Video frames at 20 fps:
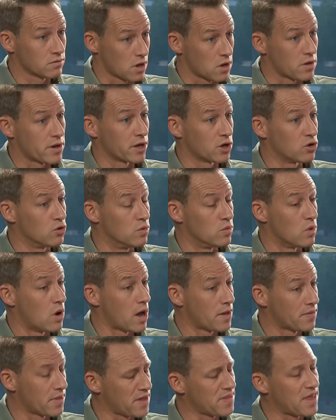in Cornwall
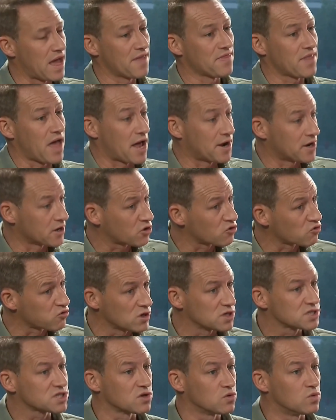and
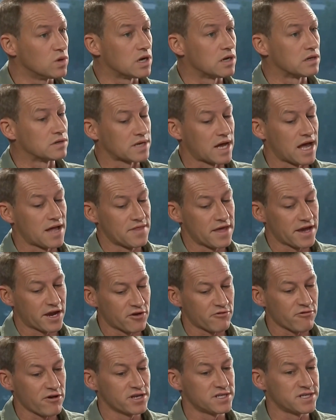across the world, and they're
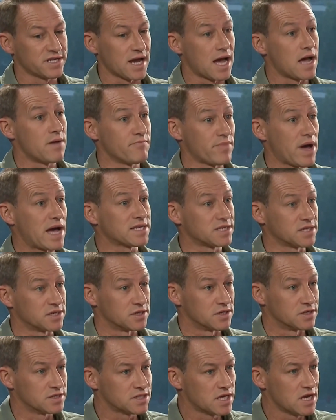creating
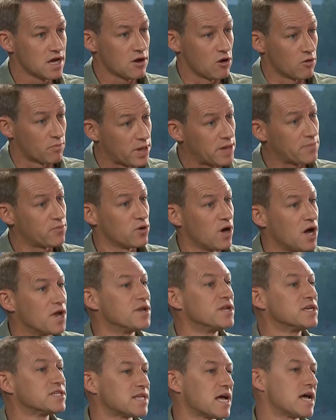ambassadors, or people
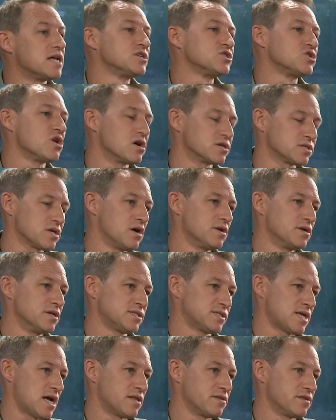understand sharks,
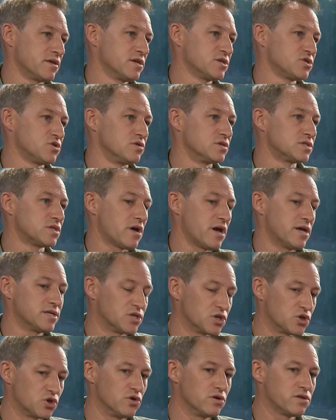understand the issue. So it's a
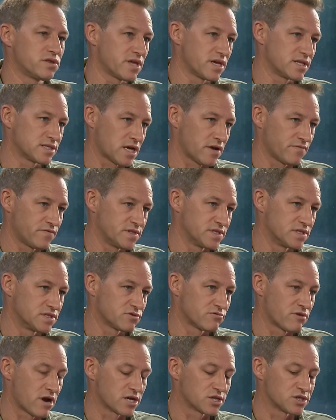good thing to have these
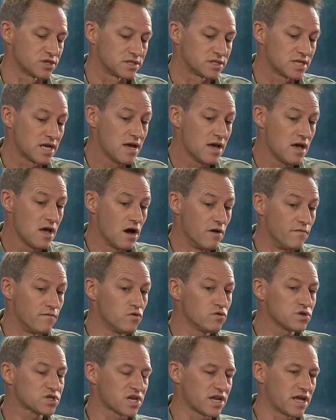interactions.
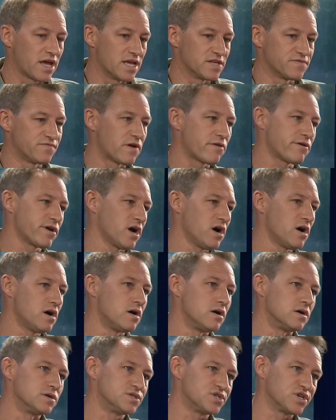Unfortunately, it's very
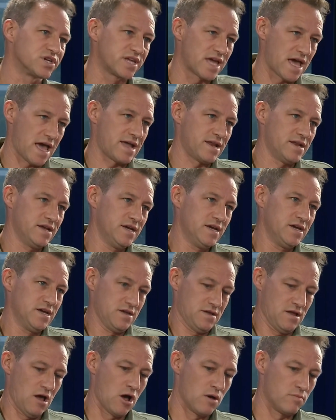hard to get
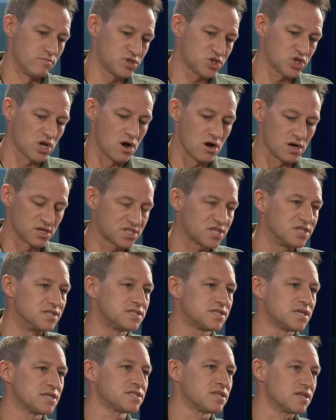sharks
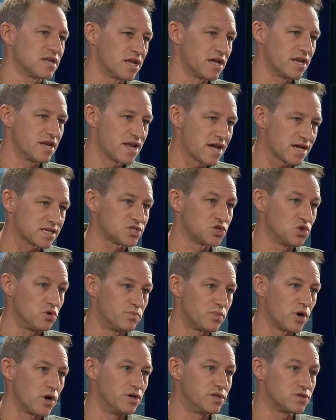consistently next to your
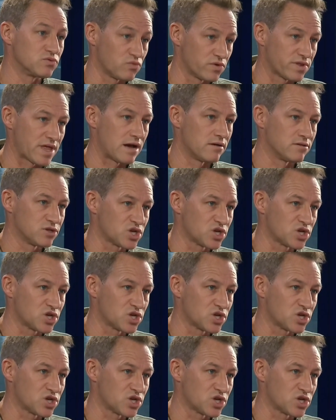boat without